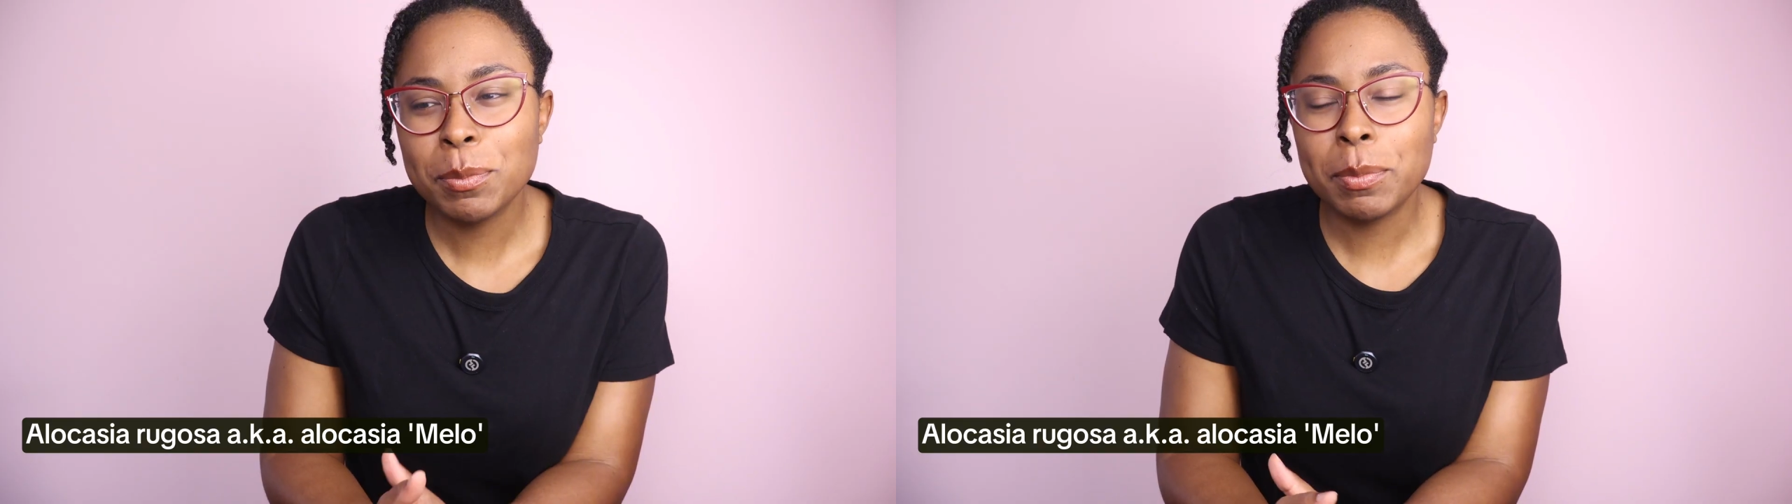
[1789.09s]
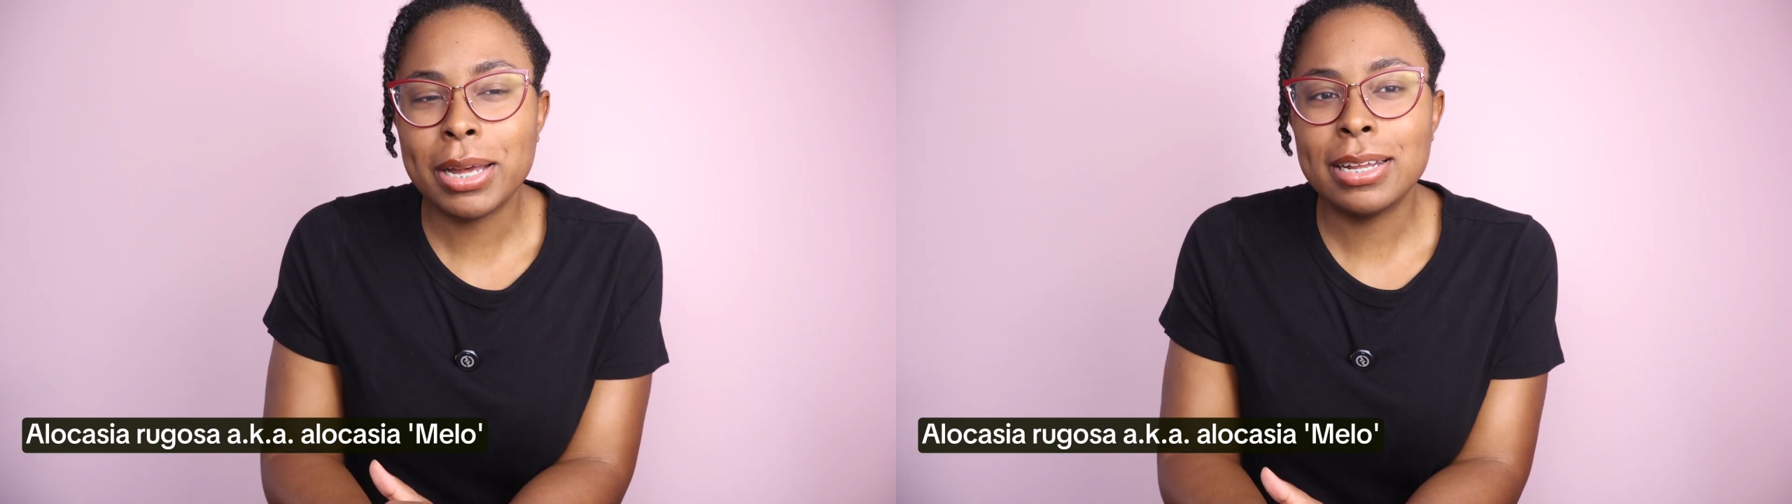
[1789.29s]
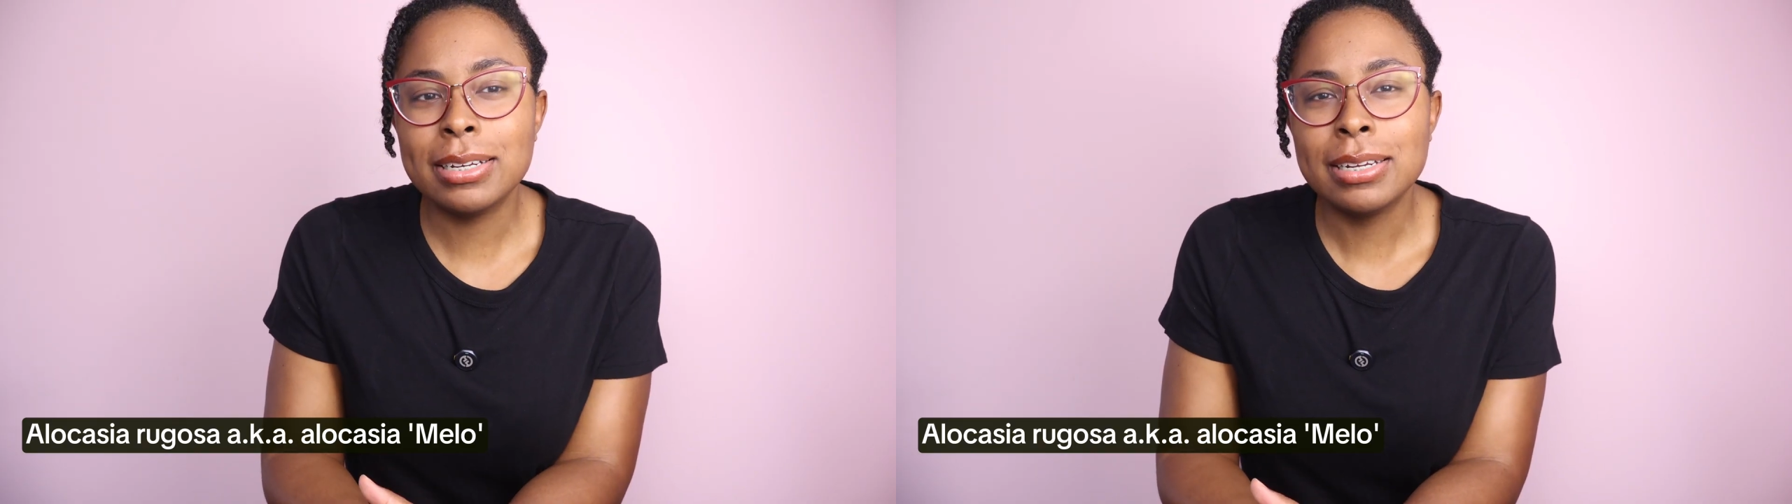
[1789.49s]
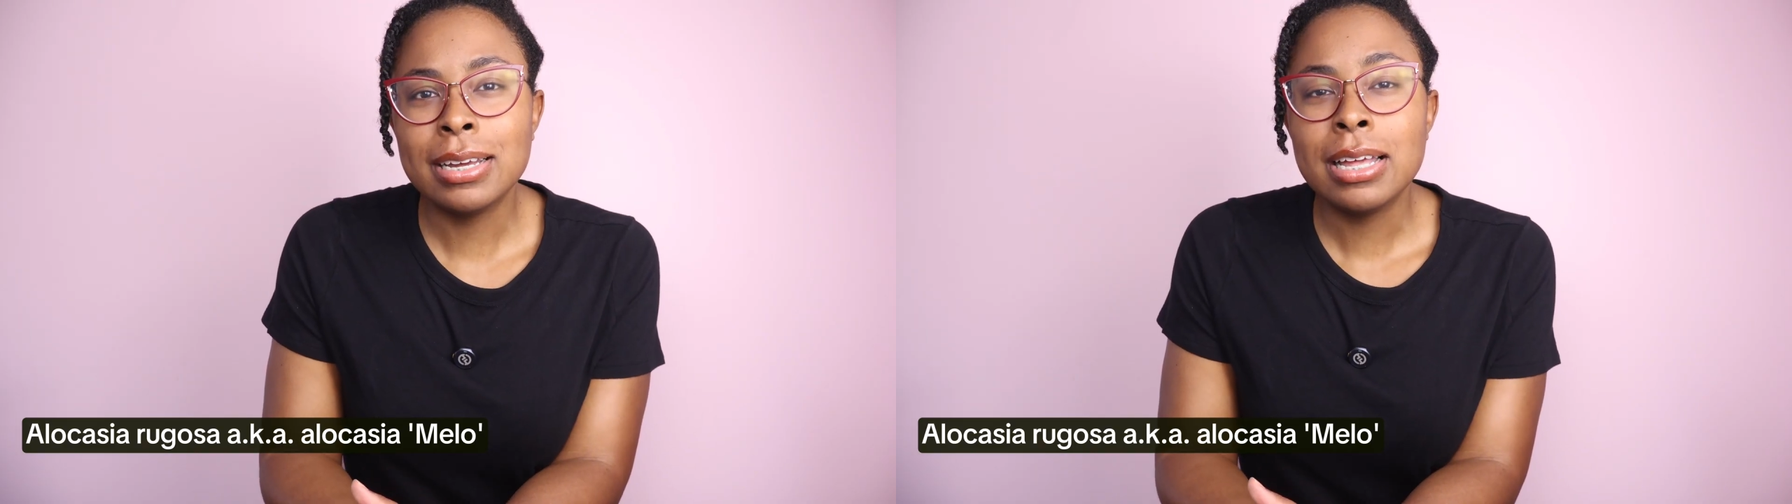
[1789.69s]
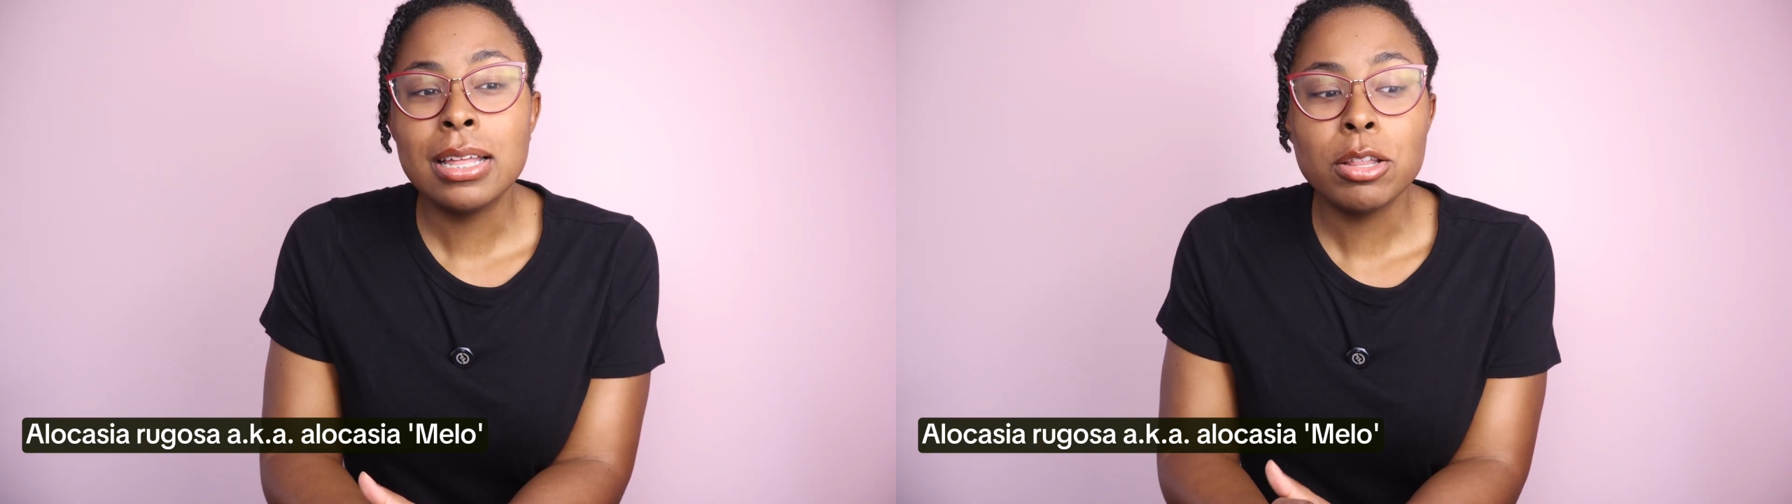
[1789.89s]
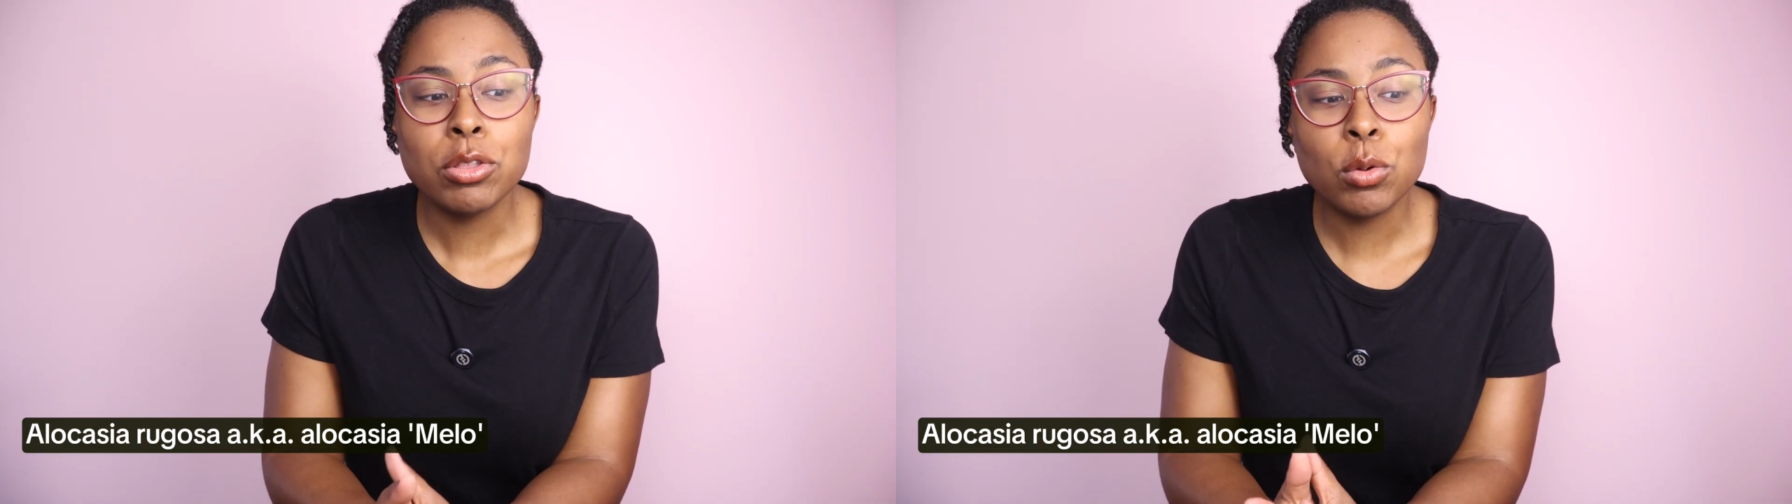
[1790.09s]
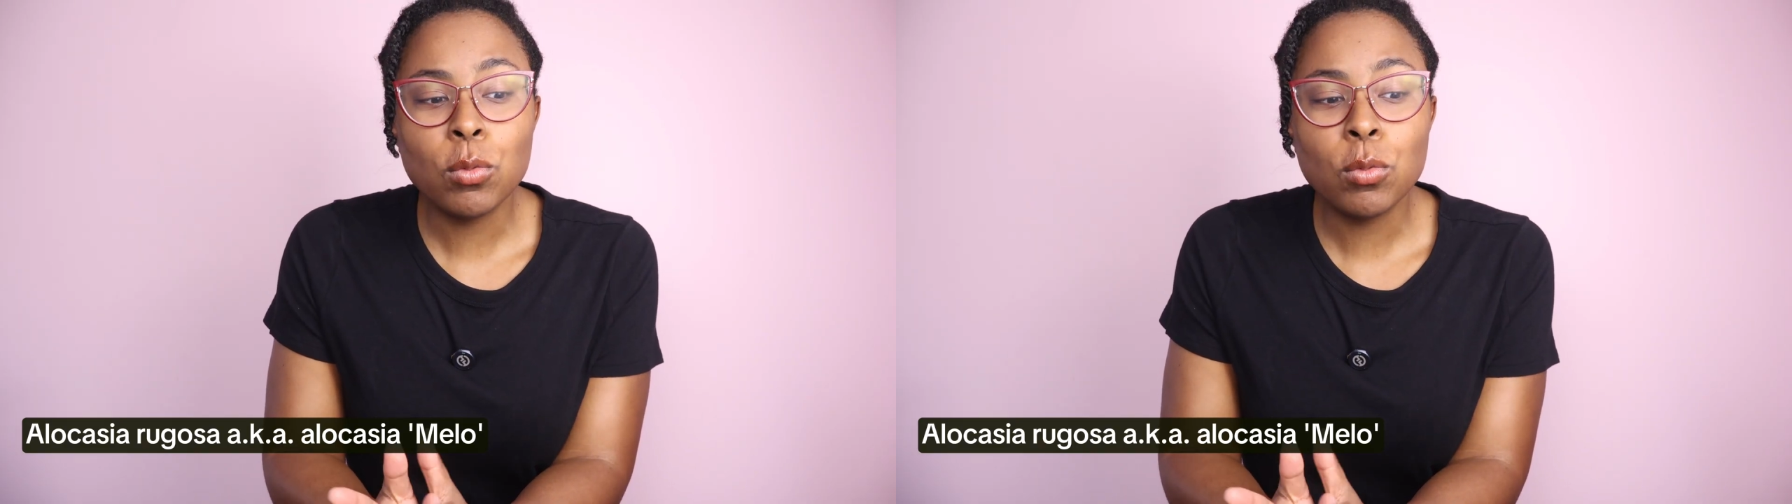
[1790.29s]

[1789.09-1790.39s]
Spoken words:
But the